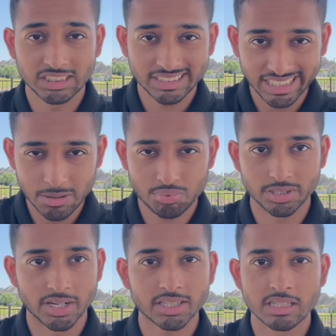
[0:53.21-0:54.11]
stay
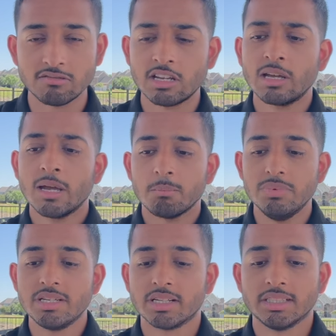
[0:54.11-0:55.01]
productive
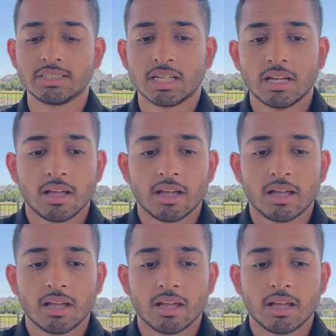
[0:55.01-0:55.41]
because